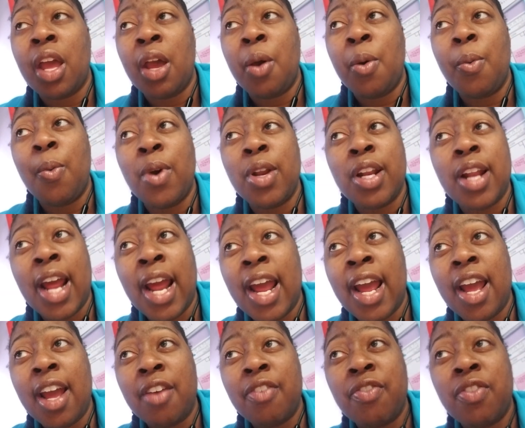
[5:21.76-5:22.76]
One and a
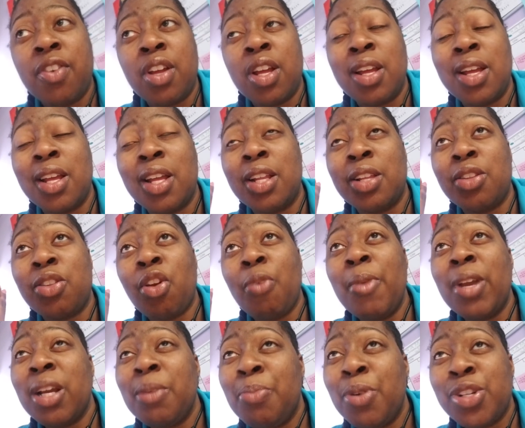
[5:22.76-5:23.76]
half. Don't
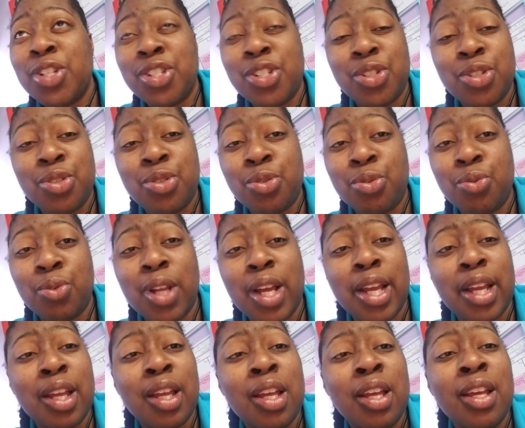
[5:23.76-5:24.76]
make a push it to two.
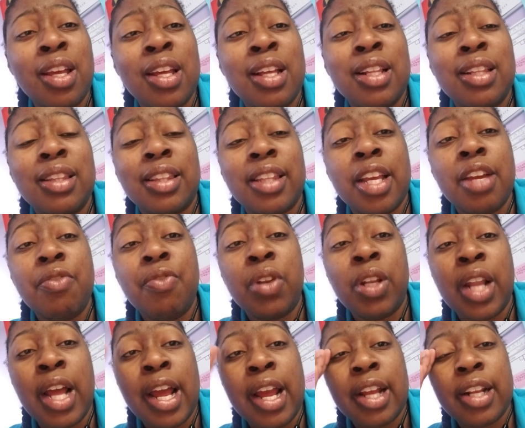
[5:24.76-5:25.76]
Like, they're
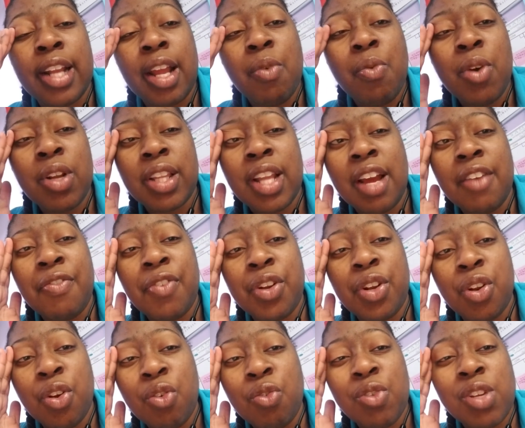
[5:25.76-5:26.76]
relying, they want that for
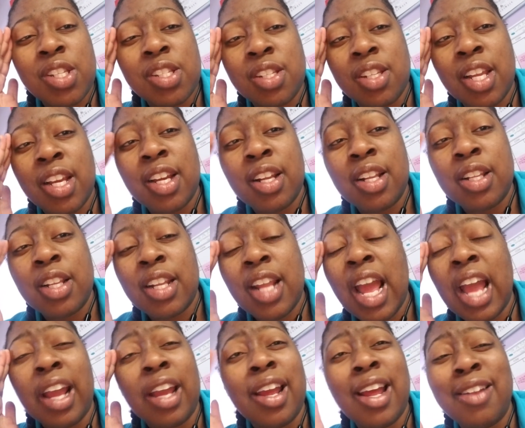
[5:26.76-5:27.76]
no reason. They could, they
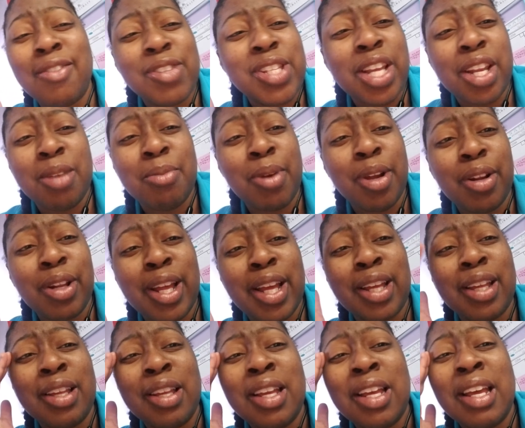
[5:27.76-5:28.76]
have kind of a teddy bear.
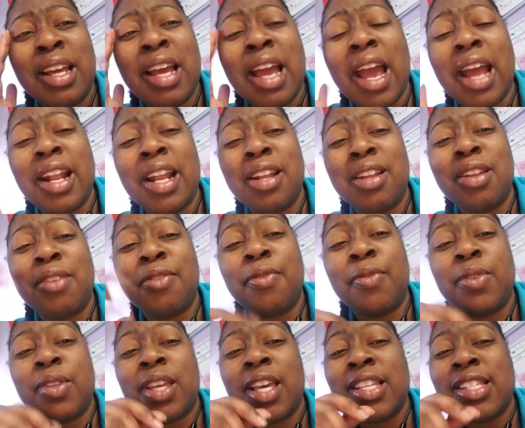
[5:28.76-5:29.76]
Like, and then
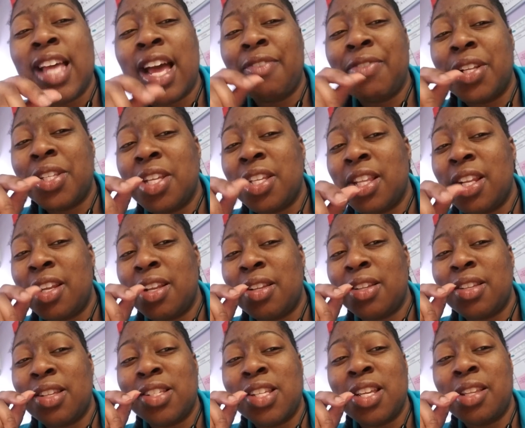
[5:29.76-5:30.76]
kids have their teeth and the,
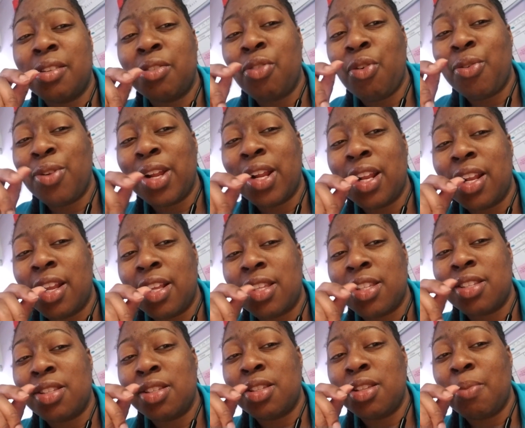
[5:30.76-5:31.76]
the teeth growing in and the,
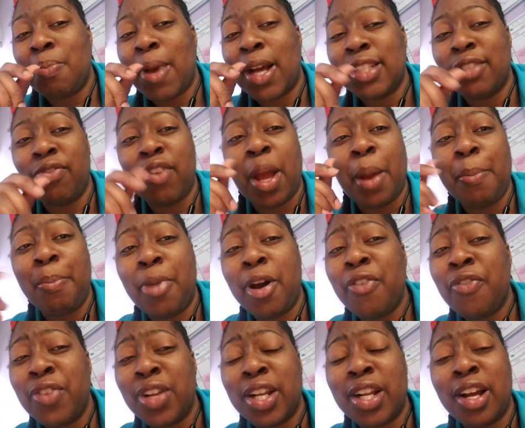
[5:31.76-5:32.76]
the pacifier
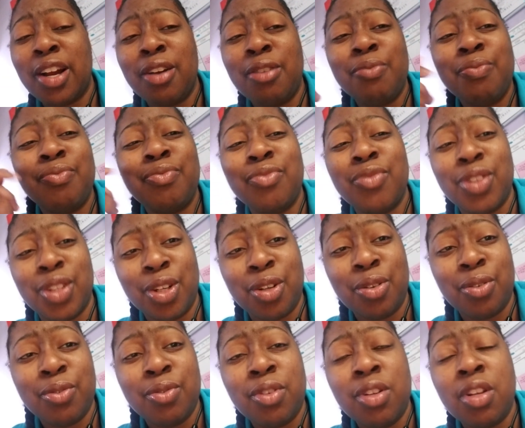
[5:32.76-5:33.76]
buffing it out.
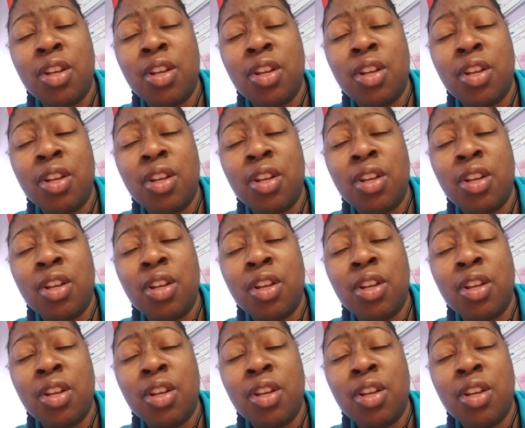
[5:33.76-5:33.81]
No.